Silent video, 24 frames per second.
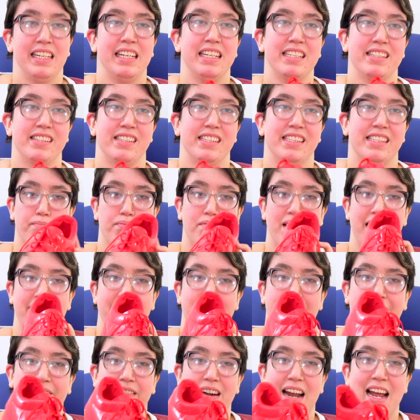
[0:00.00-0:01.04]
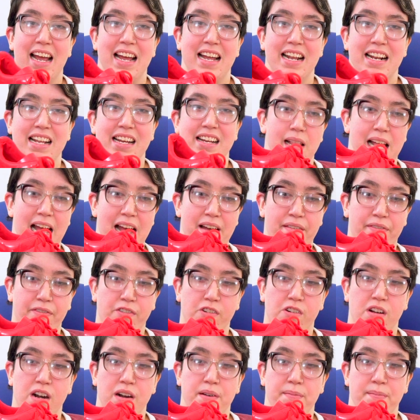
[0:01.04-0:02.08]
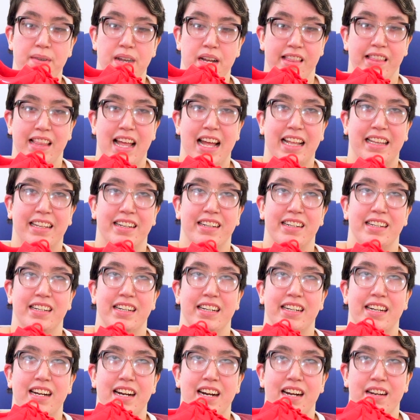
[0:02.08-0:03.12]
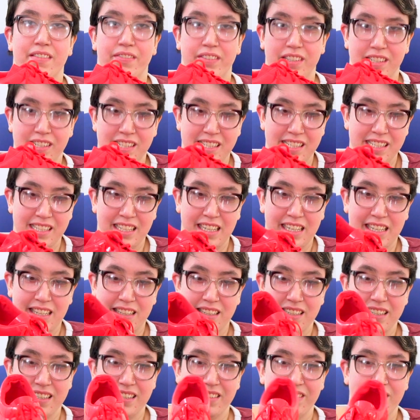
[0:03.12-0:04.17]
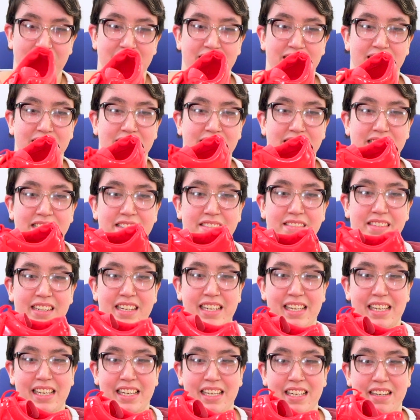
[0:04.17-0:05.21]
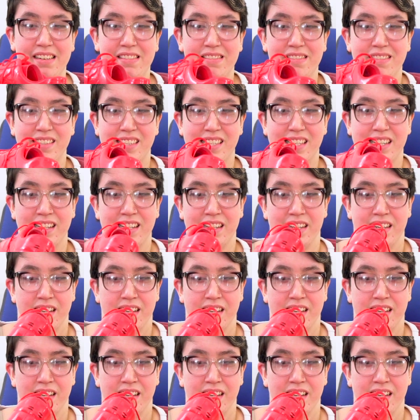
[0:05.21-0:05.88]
These are bright red platform leather Converse sneakers, which are so cute.